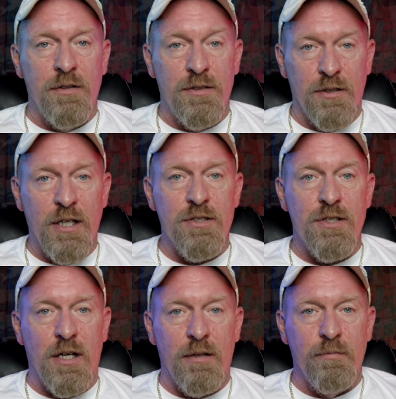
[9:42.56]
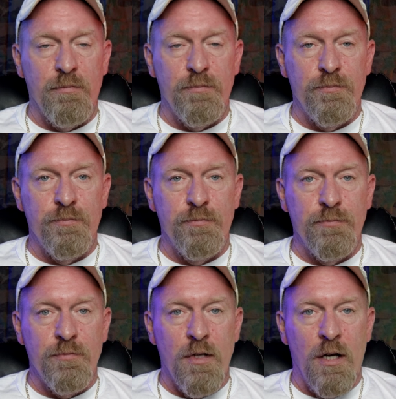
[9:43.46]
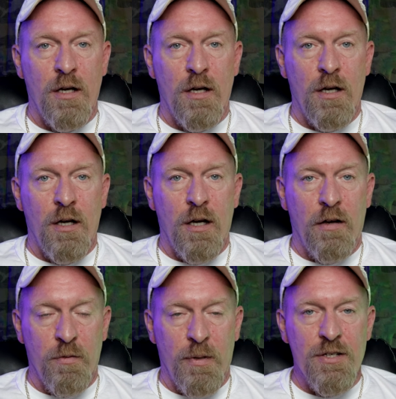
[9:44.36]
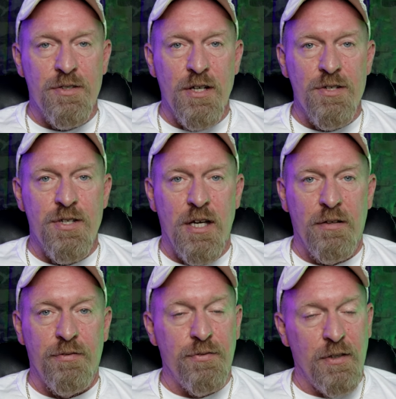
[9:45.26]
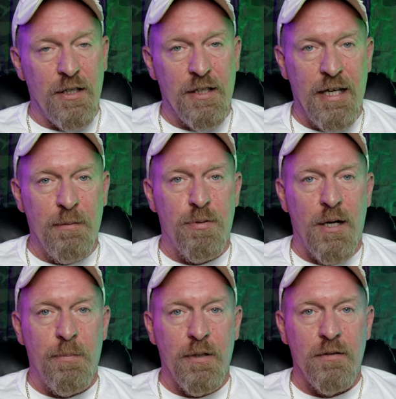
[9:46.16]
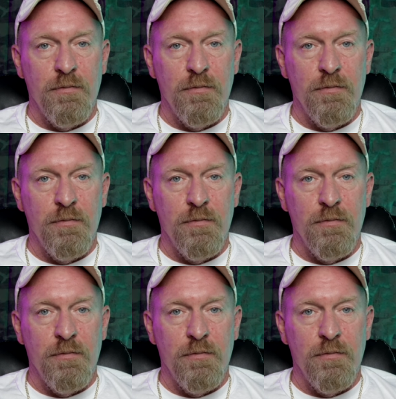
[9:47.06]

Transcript: Till next time. Everybody stay safe, keep prepping,